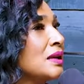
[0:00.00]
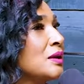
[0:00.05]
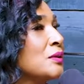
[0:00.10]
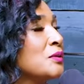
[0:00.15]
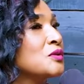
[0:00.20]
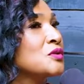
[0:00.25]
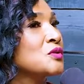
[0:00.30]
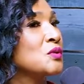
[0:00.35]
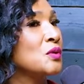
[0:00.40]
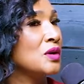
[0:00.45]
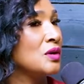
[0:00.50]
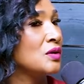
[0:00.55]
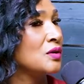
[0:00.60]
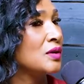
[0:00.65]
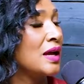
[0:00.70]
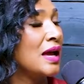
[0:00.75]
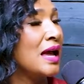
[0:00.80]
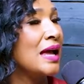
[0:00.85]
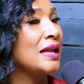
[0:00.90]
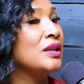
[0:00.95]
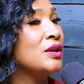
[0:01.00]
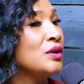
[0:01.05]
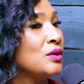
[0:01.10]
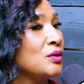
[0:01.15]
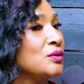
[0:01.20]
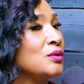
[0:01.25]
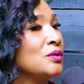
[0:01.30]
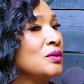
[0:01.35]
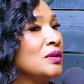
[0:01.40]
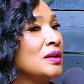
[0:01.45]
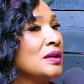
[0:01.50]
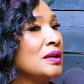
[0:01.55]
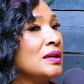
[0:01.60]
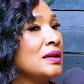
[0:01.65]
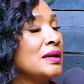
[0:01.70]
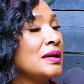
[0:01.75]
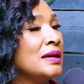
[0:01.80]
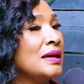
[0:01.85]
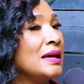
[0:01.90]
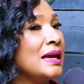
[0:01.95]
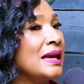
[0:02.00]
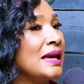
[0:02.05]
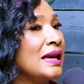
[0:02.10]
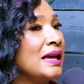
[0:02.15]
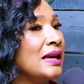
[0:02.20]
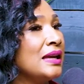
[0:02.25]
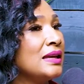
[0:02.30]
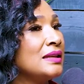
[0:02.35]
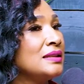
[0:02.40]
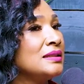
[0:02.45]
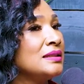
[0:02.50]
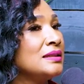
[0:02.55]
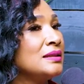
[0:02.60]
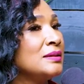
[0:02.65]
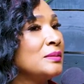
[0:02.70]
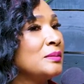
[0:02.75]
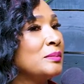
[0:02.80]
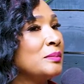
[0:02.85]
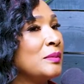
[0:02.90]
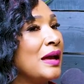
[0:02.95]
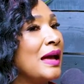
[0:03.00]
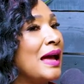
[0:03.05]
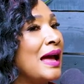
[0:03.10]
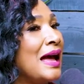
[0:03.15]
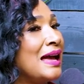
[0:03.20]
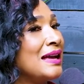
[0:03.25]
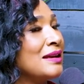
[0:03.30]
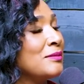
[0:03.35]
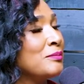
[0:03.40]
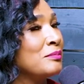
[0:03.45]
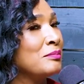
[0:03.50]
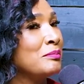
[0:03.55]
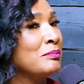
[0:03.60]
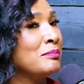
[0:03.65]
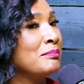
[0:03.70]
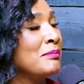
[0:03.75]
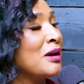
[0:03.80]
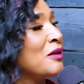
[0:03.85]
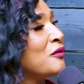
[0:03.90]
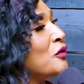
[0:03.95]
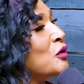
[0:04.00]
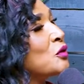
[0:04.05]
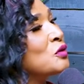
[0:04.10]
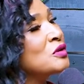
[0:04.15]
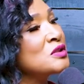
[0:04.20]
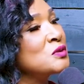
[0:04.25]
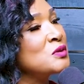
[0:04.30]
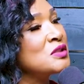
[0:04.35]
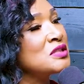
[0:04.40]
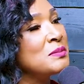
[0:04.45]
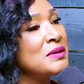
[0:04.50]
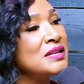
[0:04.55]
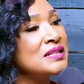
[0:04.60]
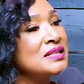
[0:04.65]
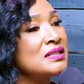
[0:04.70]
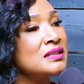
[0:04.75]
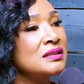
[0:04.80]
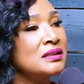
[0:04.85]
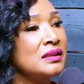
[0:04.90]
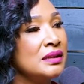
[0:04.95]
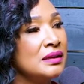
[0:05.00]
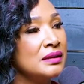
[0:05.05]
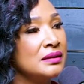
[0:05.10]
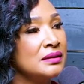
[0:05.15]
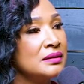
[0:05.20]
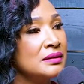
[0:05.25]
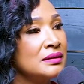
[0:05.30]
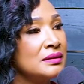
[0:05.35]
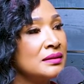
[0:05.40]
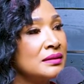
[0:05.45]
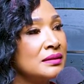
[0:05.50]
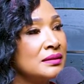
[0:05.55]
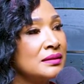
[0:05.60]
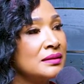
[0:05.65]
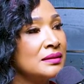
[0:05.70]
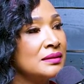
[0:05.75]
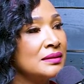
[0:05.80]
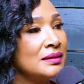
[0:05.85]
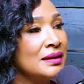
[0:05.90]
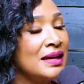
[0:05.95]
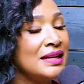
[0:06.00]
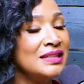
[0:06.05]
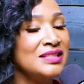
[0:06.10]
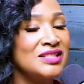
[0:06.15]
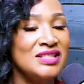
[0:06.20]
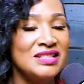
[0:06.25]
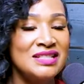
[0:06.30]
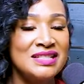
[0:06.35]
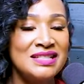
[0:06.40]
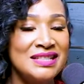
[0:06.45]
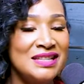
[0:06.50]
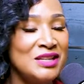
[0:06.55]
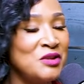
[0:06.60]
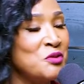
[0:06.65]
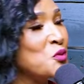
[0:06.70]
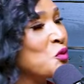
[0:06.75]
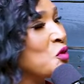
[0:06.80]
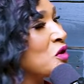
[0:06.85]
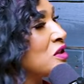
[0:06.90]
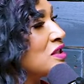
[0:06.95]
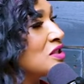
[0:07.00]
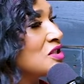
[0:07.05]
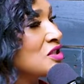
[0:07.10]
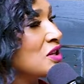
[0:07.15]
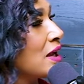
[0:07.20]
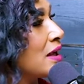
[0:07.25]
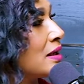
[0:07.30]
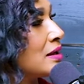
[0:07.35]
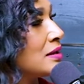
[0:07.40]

it was wrong. I knew. And I my focus was my son. I just didn't want to shack